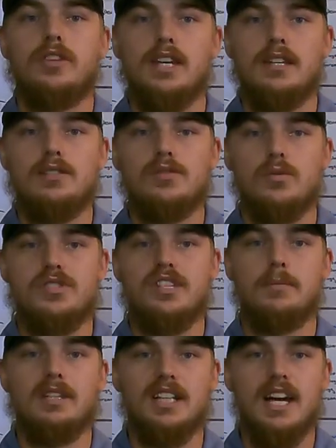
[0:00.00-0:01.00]
things or
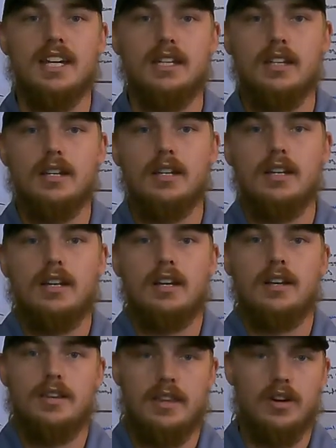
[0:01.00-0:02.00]
stimuli
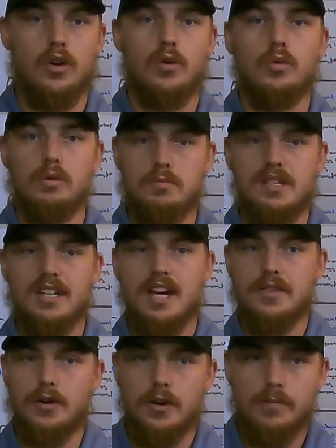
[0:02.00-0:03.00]
that are grouped
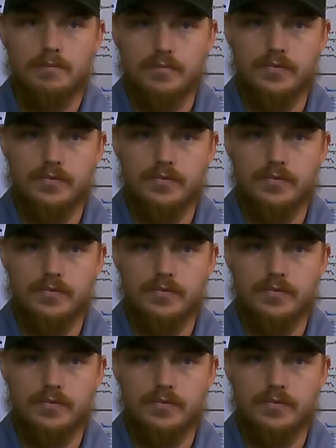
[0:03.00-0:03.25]
together.